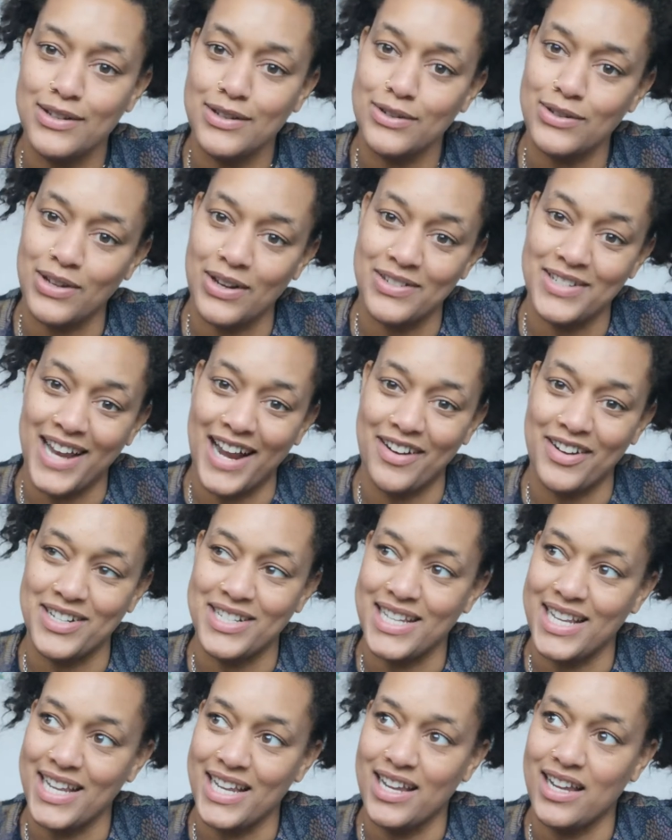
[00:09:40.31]

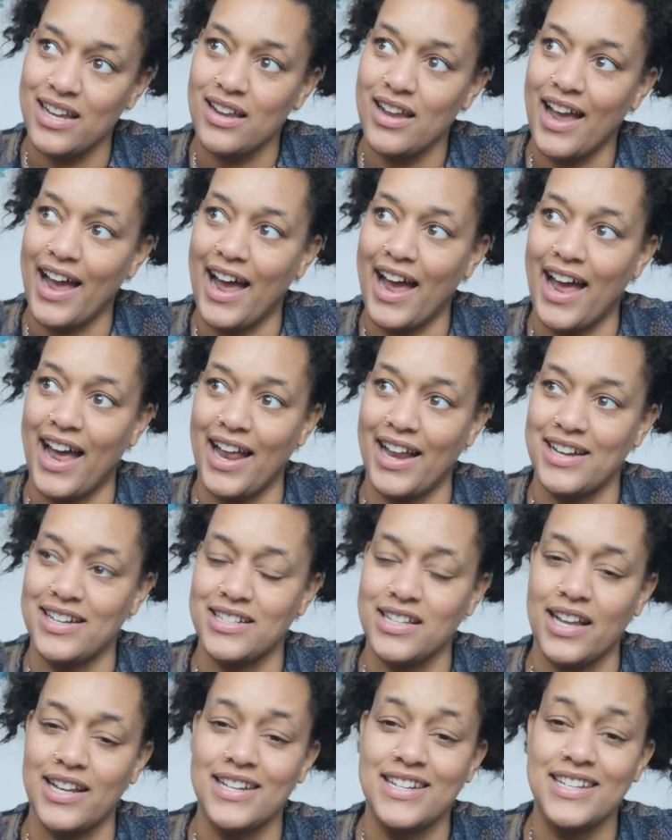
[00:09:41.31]
solidarity,
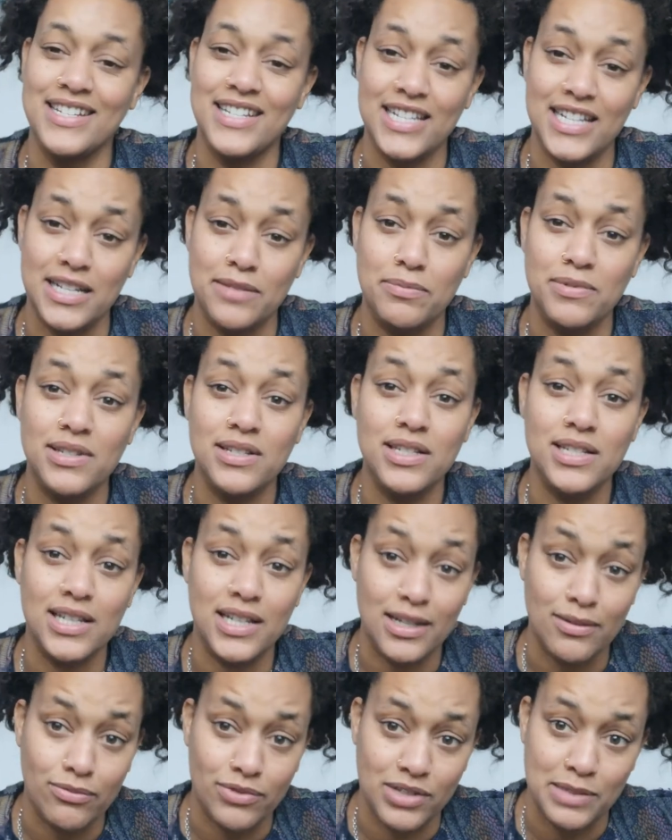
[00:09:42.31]
and a deep
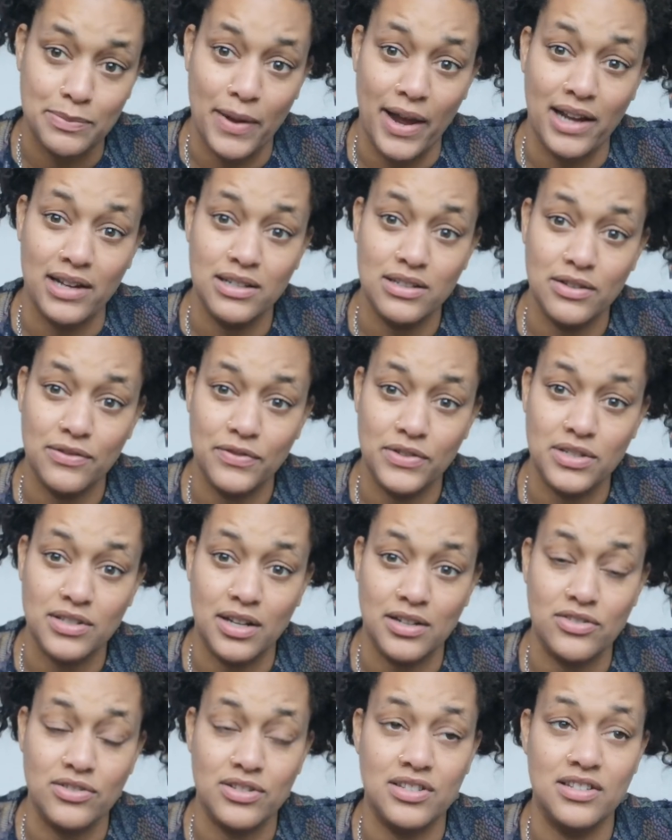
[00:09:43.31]
respect for
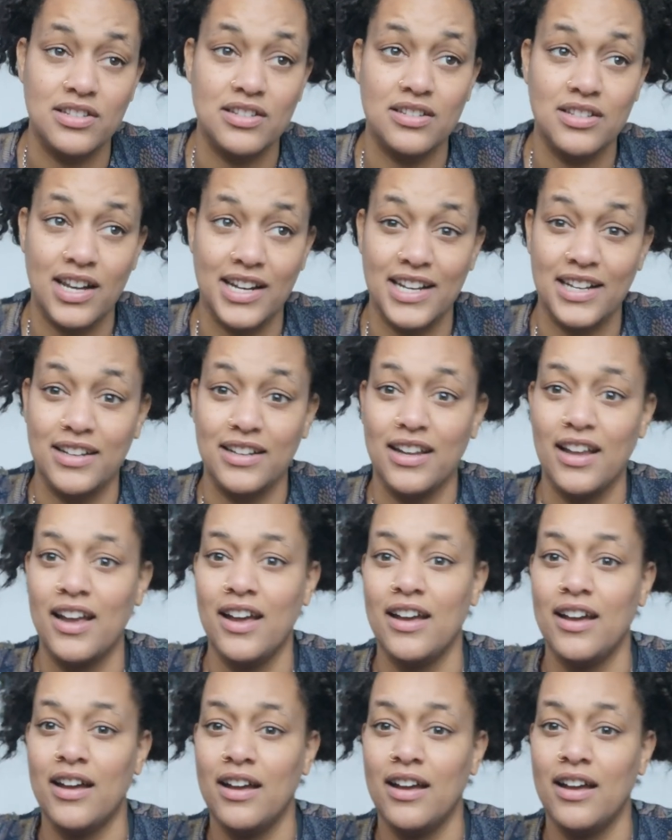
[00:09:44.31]
such a stunning